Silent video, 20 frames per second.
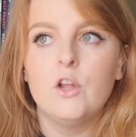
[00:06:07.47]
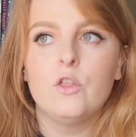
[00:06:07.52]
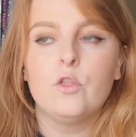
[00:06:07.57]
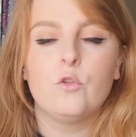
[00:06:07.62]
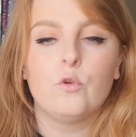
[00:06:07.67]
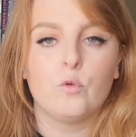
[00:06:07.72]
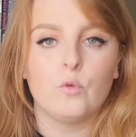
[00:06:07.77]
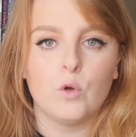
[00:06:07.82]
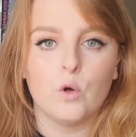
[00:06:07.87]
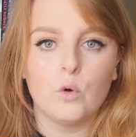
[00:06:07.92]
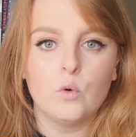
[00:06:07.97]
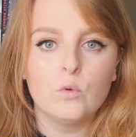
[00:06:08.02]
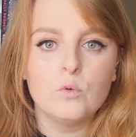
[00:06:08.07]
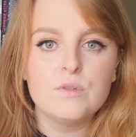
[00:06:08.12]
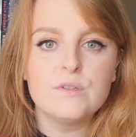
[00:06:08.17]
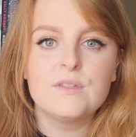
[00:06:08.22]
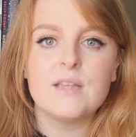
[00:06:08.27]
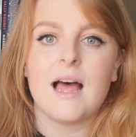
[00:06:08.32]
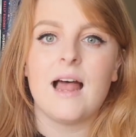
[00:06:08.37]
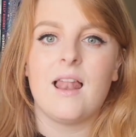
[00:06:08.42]

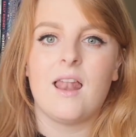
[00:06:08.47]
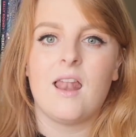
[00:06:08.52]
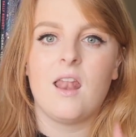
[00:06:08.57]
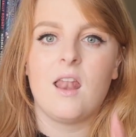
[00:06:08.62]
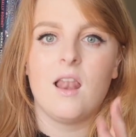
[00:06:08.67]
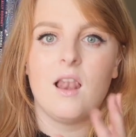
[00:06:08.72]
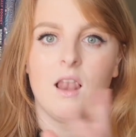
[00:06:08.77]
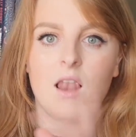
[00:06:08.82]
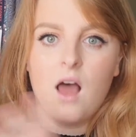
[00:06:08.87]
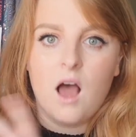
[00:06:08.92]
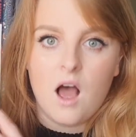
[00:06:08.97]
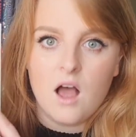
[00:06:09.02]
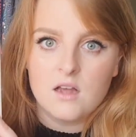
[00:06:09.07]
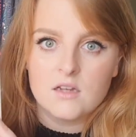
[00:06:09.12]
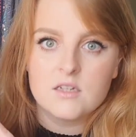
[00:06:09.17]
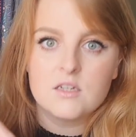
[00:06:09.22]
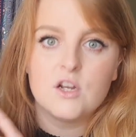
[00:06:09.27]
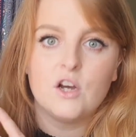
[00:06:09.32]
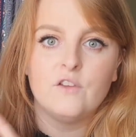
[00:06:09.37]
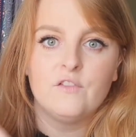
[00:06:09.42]
throws a
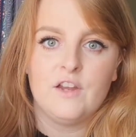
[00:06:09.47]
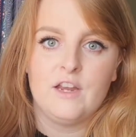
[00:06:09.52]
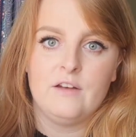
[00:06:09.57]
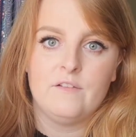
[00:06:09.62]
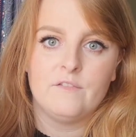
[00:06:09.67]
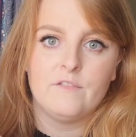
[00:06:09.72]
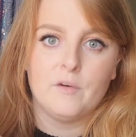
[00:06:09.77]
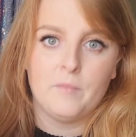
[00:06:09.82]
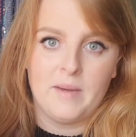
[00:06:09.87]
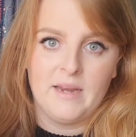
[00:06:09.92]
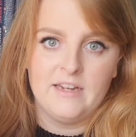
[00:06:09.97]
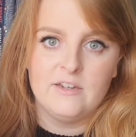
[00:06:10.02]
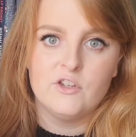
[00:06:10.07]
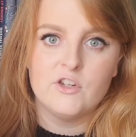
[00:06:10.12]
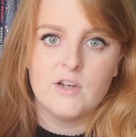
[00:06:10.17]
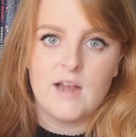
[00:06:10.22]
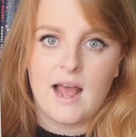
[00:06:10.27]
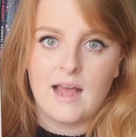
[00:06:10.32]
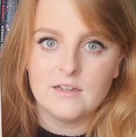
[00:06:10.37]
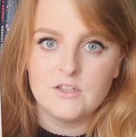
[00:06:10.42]
lot of
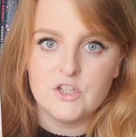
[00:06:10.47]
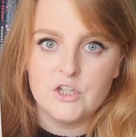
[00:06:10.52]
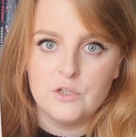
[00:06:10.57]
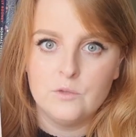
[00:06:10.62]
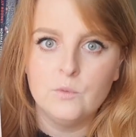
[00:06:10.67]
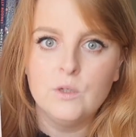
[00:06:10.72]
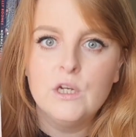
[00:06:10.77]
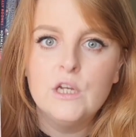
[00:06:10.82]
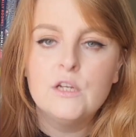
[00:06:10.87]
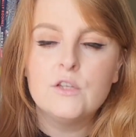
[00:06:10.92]
information at you.